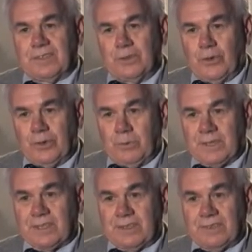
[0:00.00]
knowing
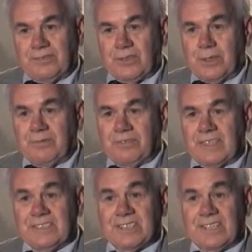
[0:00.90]
what they're going to
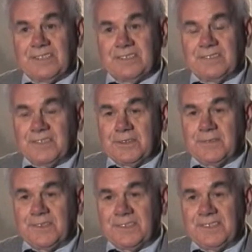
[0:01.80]
face out in the real
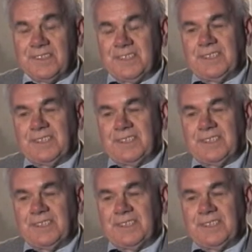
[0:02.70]
world.